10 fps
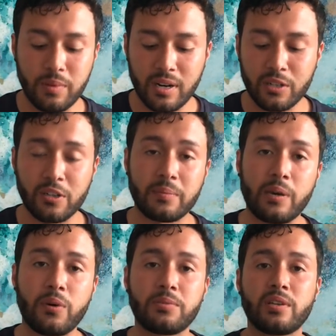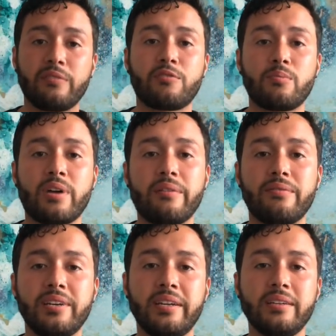Uh, go to my website for private
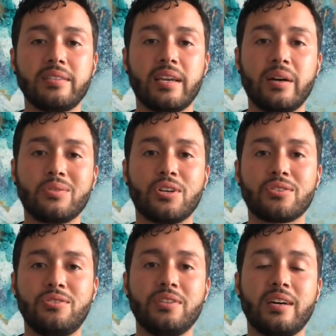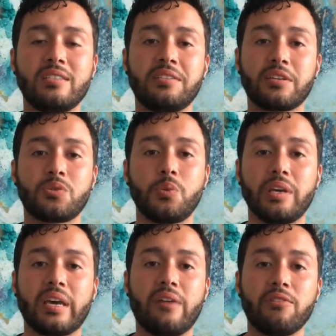readings, and I will talk to you guys next
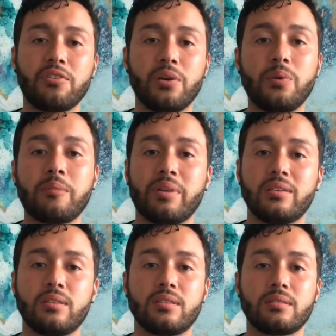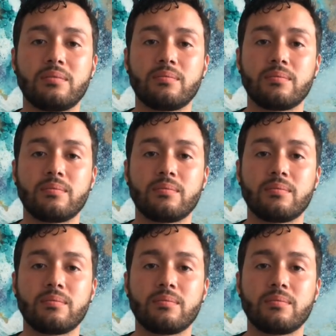week. Have a great week, Pisces.